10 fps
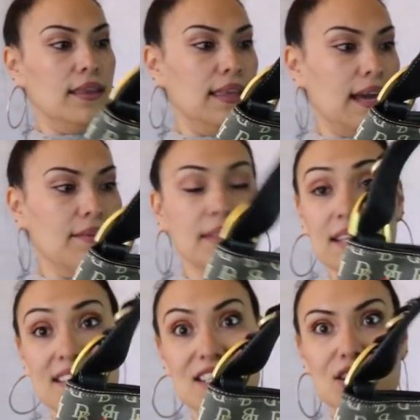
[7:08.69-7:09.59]
yeah,
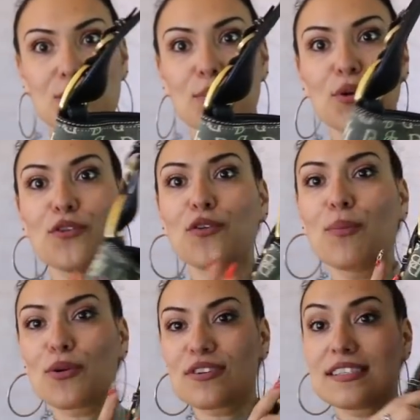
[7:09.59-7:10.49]
it's just a beautiful
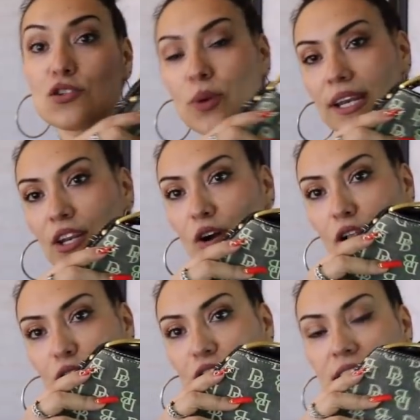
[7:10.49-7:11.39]
purse. twenty
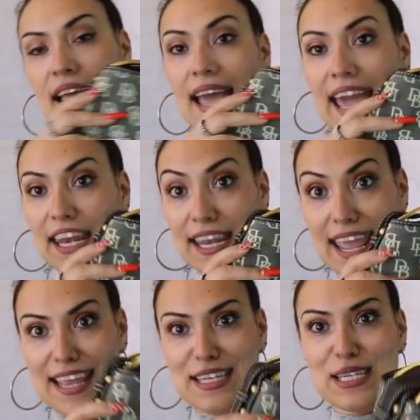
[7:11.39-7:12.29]
dollars at an
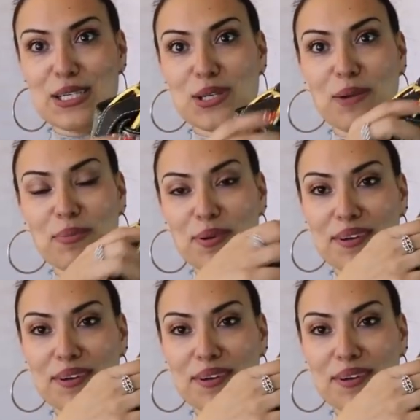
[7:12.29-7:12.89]
antique shop.